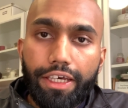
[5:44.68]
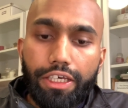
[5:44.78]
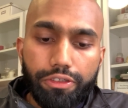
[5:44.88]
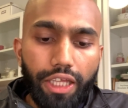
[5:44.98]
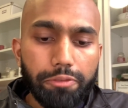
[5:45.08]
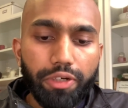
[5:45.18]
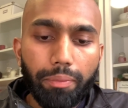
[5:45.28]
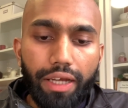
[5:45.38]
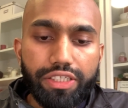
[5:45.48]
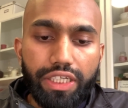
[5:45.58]
So that's pretty
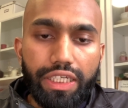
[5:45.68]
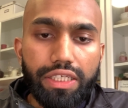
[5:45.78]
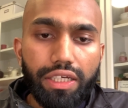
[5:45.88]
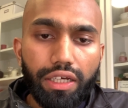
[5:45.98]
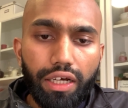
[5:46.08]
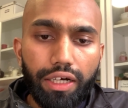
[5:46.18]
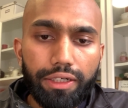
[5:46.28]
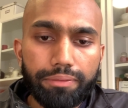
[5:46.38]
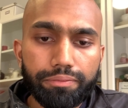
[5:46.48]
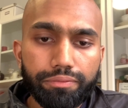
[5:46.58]
much it.
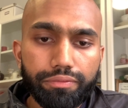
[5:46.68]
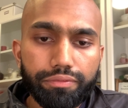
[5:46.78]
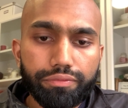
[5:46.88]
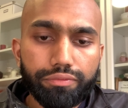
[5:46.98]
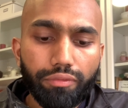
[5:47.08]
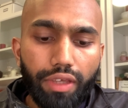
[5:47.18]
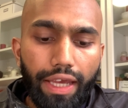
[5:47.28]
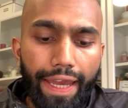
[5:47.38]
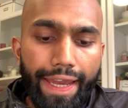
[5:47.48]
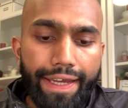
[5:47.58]

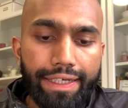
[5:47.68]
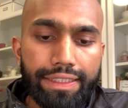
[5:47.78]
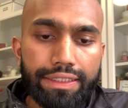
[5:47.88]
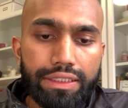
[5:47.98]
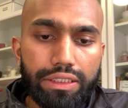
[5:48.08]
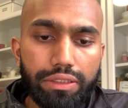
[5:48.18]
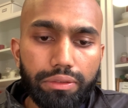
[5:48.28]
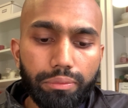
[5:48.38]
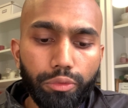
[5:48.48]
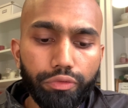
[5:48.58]
And
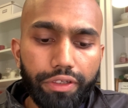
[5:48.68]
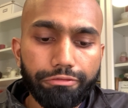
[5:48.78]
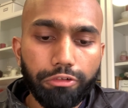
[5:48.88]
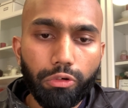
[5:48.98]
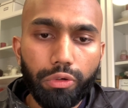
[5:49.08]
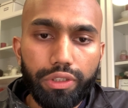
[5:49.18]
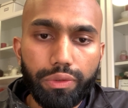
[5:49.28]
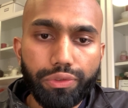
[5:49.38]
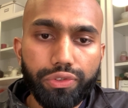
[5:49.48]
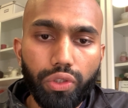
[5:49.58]
moving forward
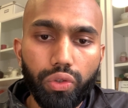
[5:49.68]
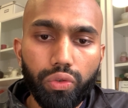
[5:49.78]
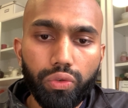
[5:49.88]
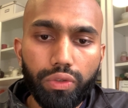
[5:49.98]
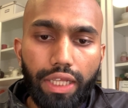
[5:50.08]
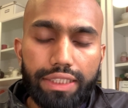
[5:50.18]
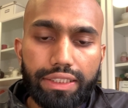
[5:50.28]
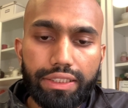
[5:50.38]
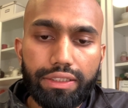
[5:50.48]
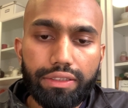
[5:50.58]
also,
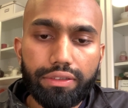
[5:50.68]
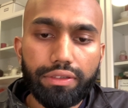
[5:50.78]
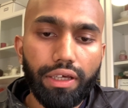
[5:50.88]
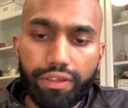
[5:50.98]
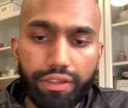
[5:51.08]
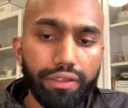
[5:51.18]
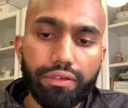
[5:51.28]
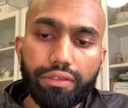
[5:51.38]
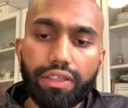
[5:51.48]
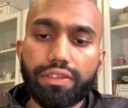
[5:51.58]
lastly, I think the
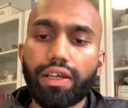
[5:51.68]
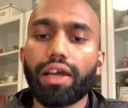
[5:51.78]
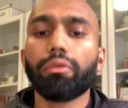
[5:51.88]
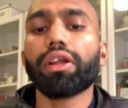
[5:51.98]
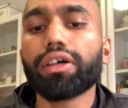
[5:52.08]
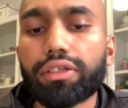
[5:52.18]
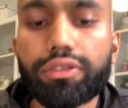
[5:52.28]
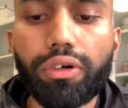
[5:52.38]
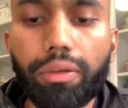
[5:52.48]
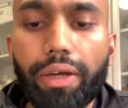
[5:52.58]
things that I want to
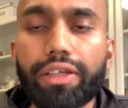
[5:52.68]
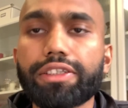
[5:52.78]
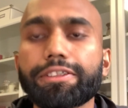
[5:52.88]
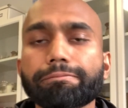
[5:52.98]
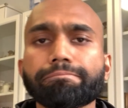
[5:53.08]
talk about is